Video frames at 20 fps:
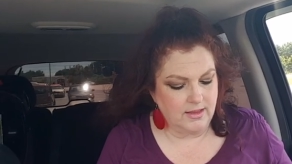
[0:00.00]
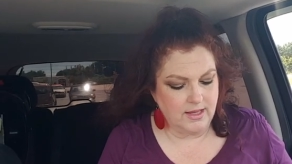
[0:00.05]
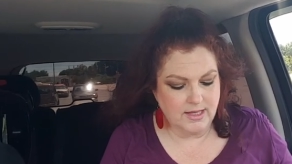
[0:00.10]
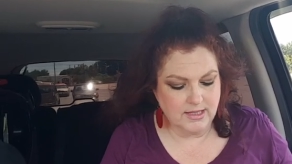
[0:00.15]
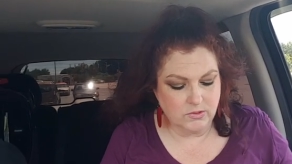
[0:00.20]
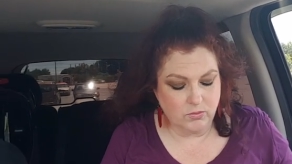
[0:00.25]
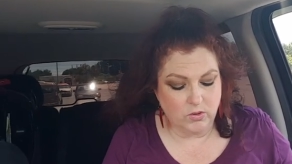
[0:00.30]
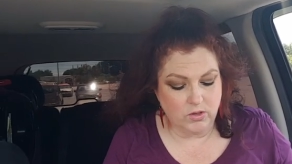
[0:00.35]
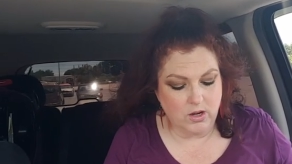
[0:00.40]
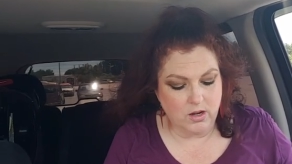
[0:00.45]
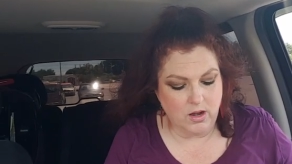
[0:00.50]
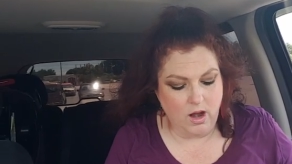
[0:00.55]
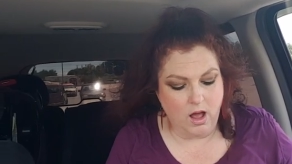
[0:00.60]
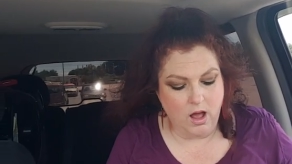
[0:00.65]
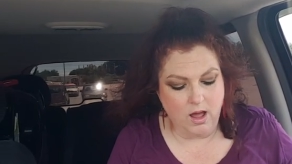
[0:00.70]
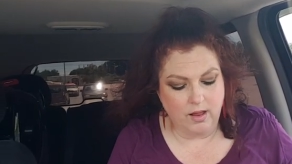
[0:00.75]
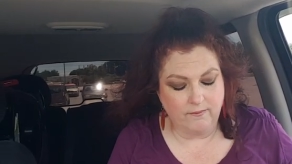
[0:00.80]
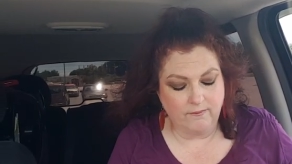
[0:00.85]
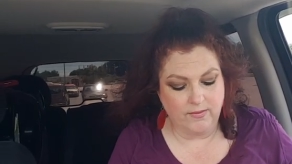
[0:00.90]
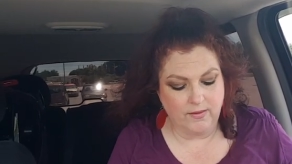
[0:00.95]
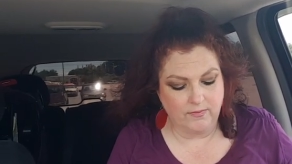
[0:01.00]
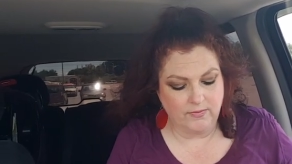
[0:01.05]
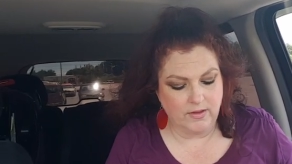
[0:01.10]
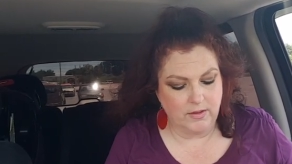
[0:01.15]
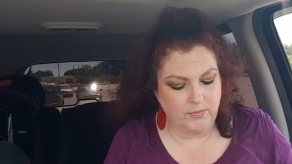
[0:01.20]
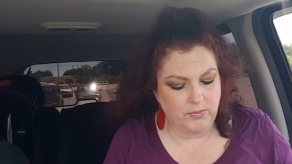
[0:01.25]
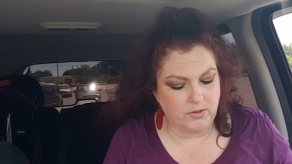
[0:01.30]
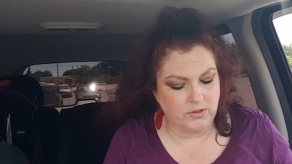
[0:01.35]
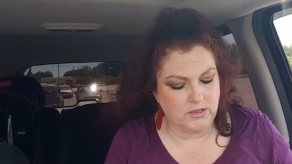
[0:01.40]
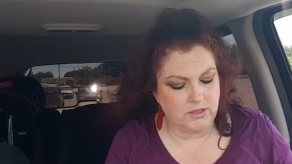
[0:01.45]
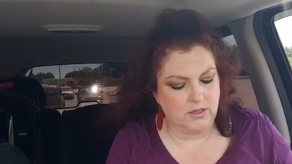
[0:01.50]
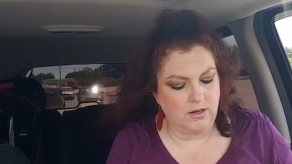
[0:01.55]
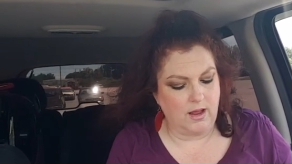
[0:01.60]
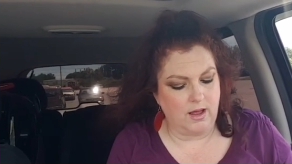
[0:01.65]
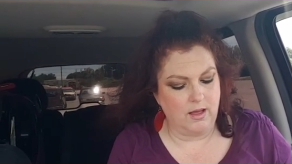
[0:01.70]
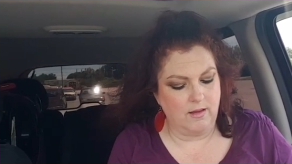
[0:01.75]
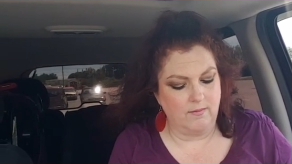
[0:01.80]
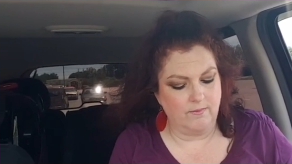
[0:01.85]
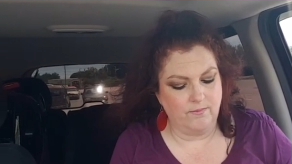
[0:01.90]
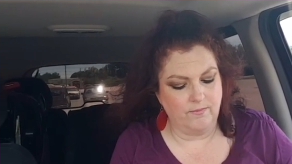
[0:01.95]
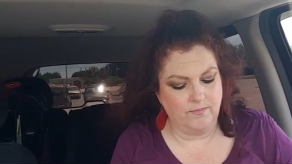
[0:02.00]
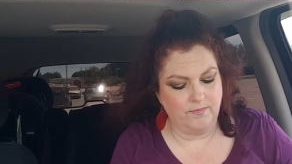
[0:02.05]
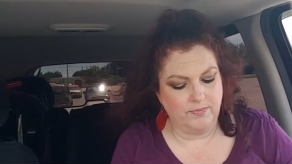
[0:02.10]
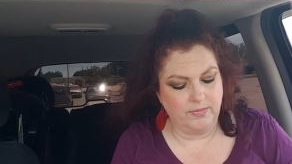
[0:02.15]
These were not 50%, uh,